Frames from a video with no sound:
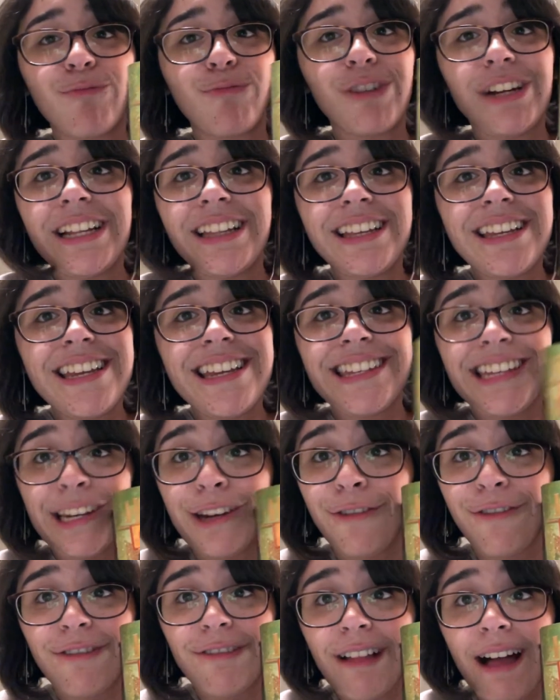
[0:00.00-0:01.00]
really easy
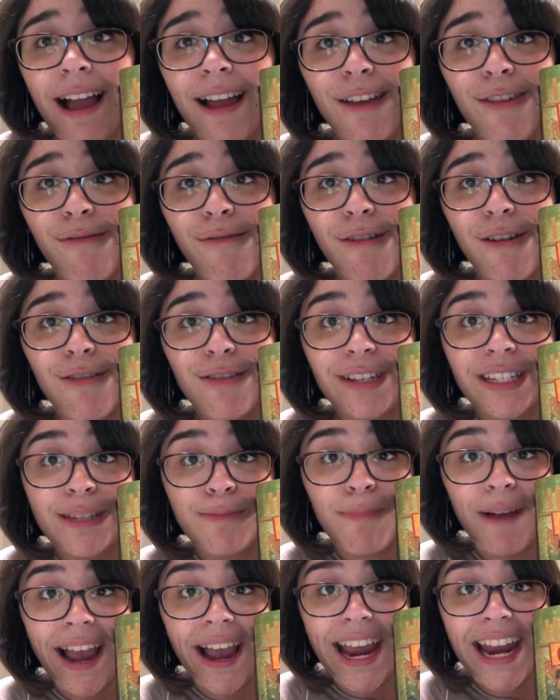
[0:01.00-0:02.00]
to fly through
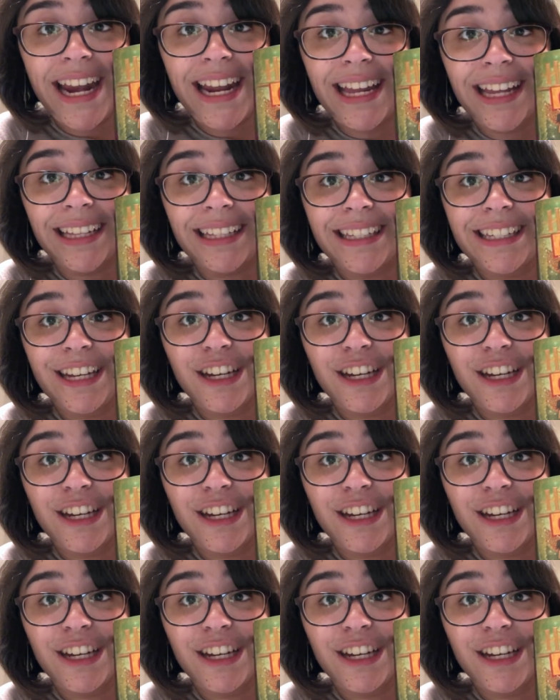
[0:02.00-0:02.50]
despite its